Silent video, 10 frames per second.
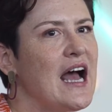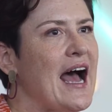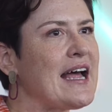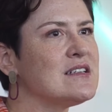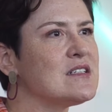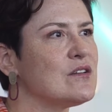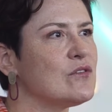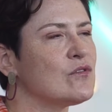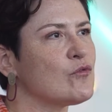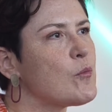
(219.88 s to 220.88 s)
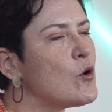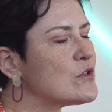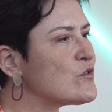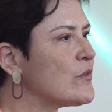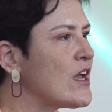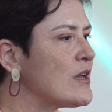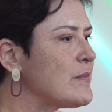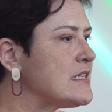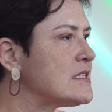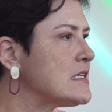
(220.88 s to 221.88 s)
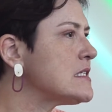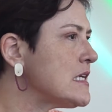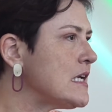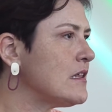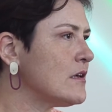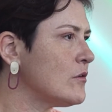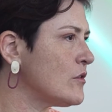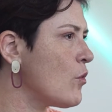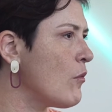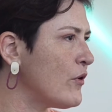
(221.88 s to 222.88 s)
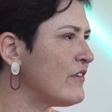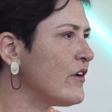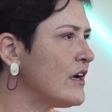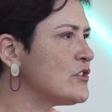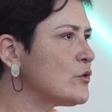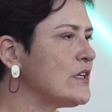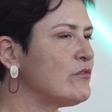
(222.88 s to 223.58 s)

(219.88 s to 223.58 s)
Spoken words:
And the reports from the IPCC, the 1.5 degree